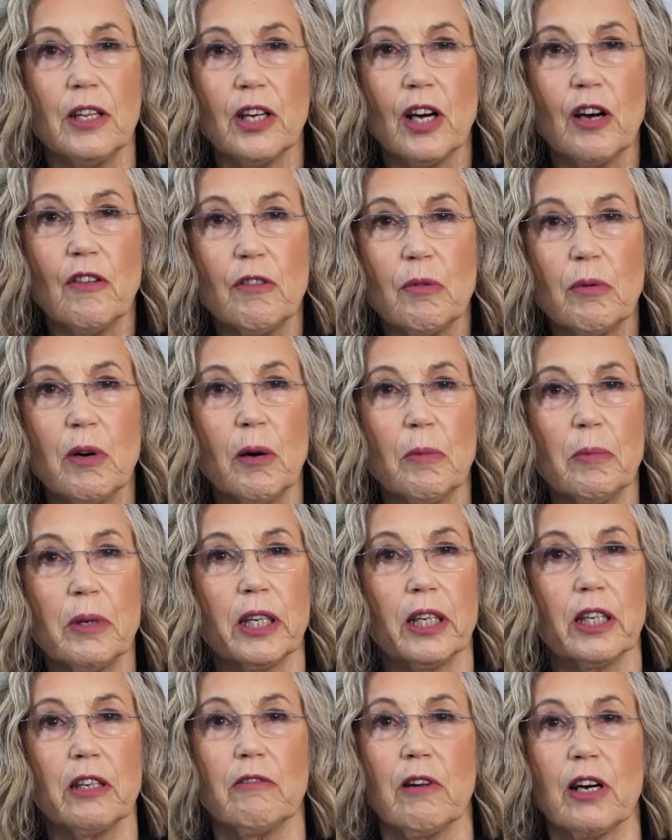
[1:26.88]
the
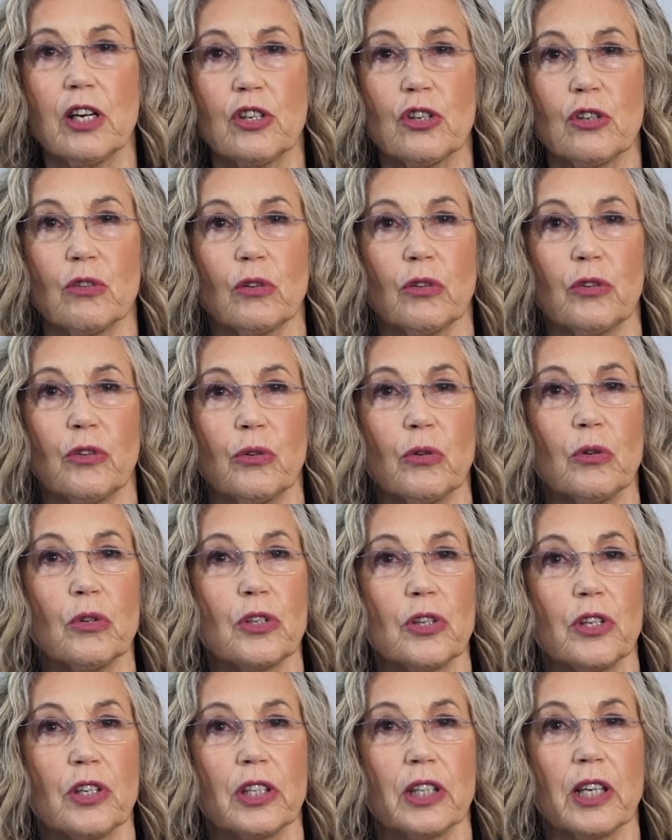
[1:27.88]
overwhelming and irrational
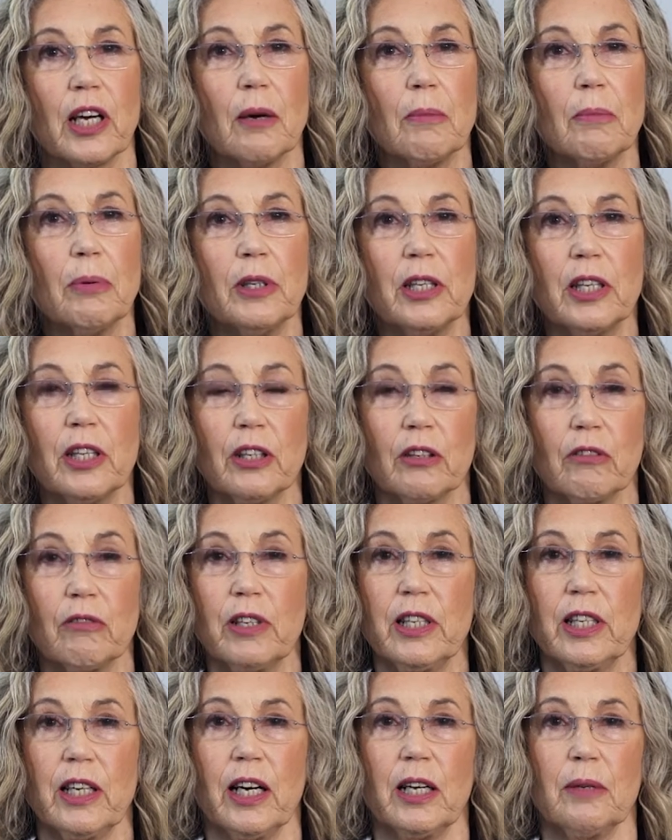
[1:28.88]
thoughts that accompany the
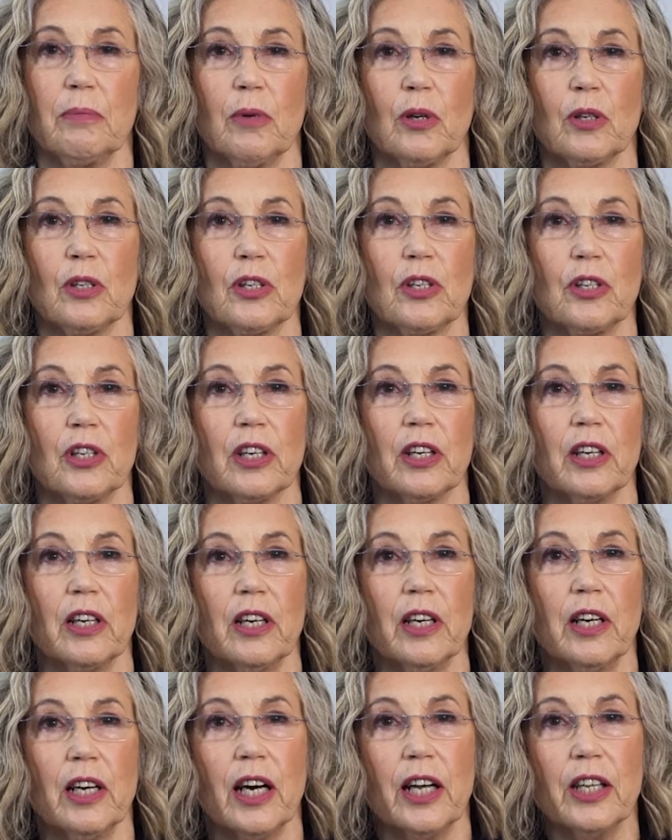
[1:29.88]
green-eyed monster
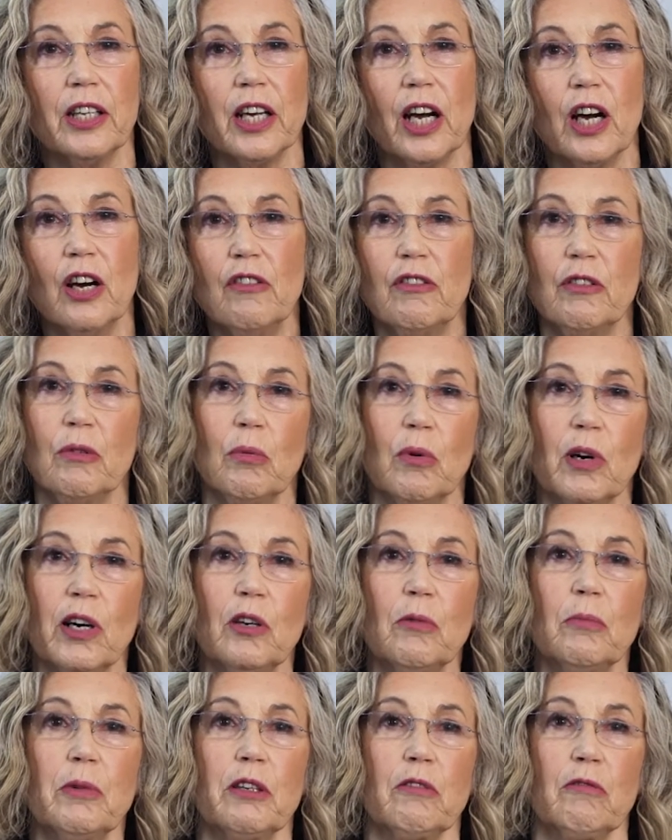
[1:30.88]
and the
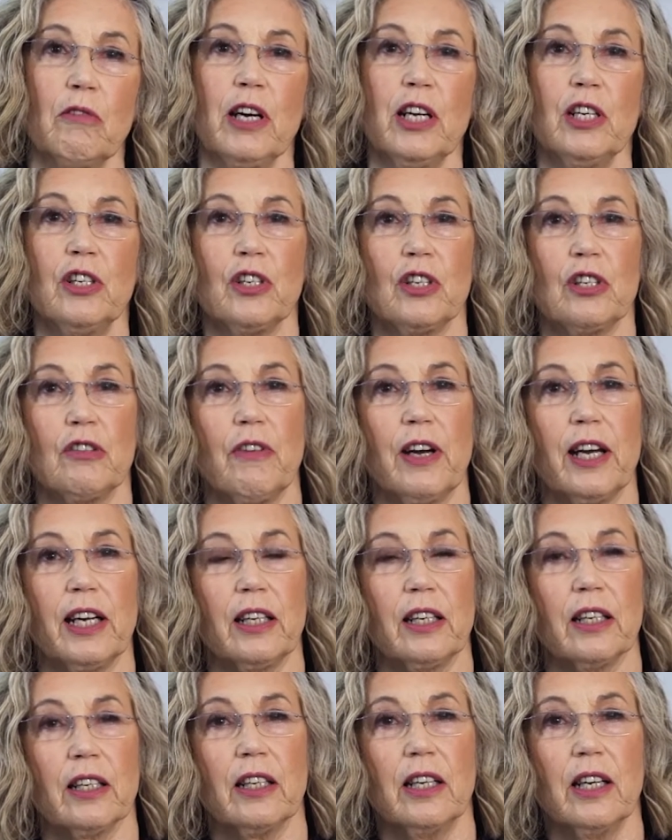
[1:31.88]
overwhelming rages of
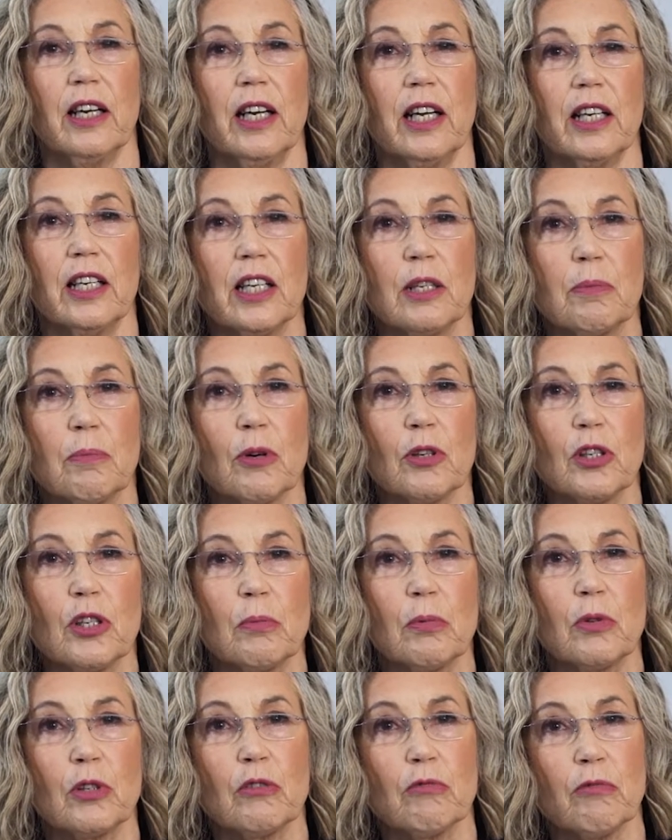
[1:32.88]
anger, it is
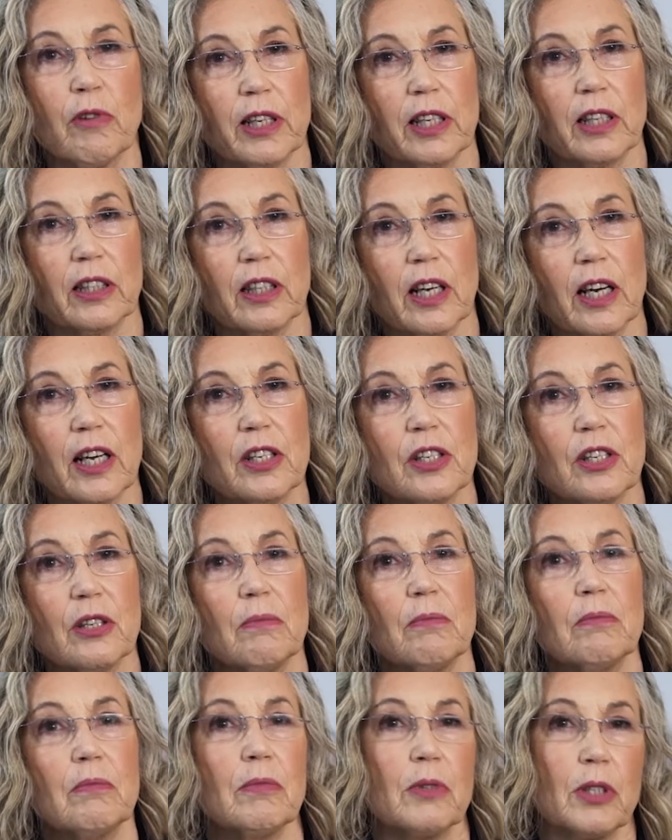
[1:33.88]
possible to recognize
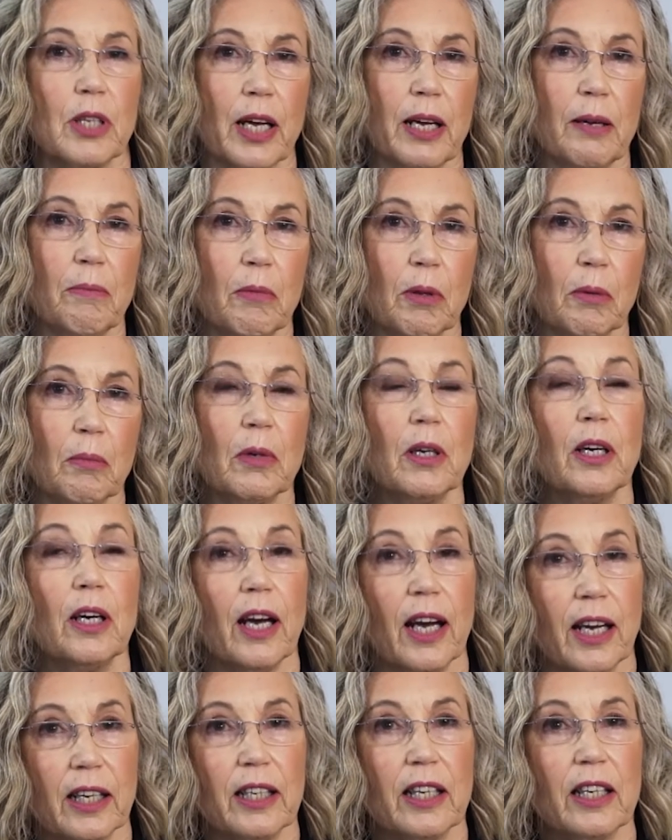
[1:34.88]
them, tame them,
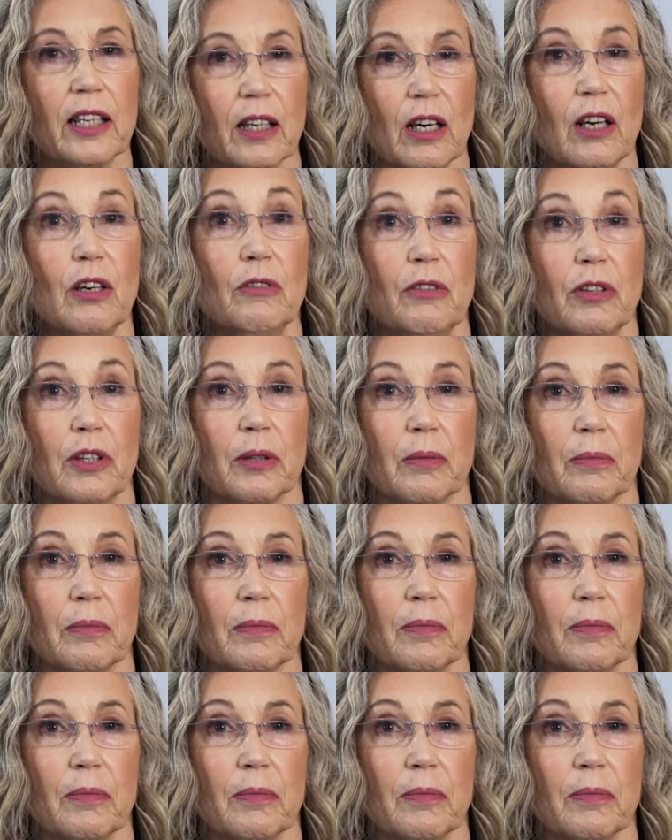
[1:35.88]
and get over them.